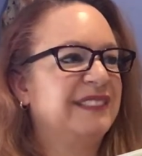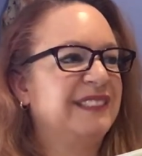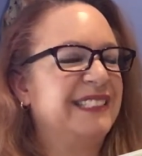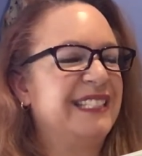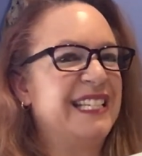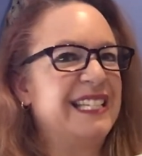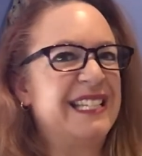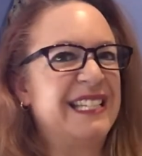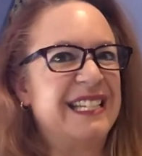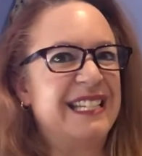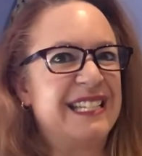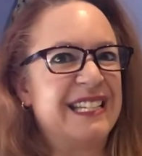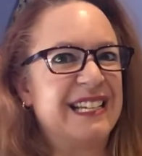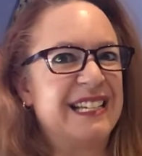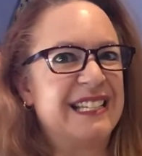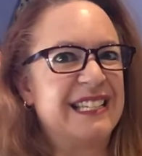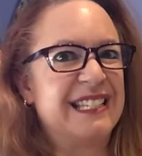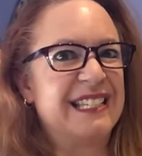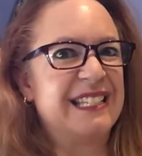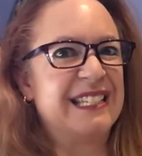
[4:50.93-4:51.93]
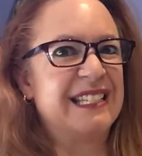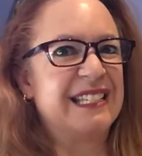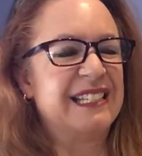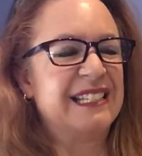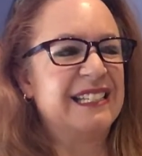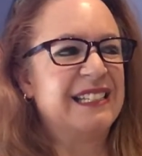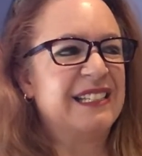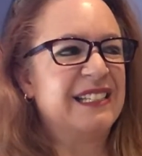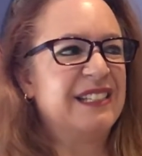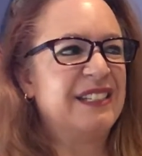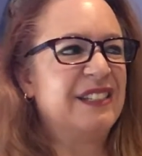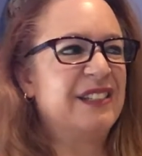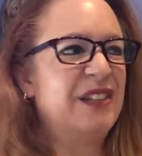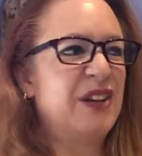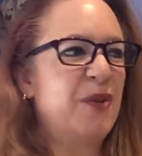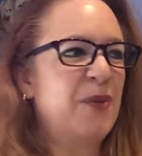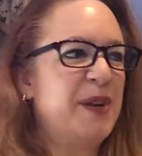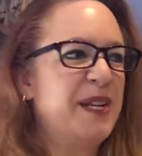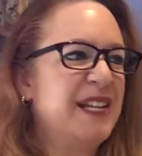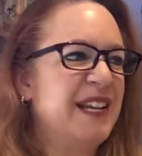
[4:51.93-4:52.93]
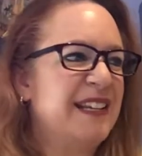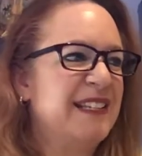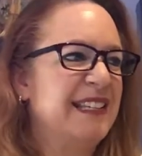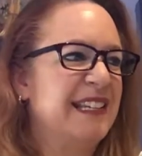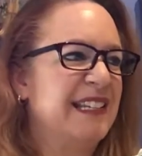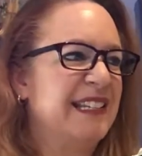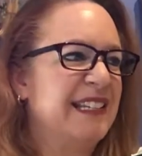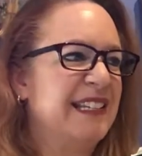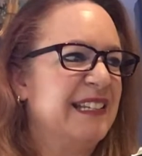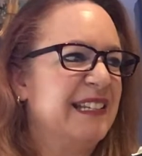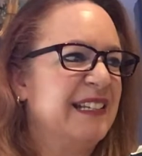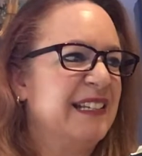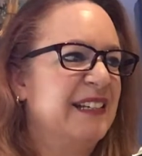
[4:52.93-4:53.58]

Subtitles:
Yes, he does. No, he doesn't.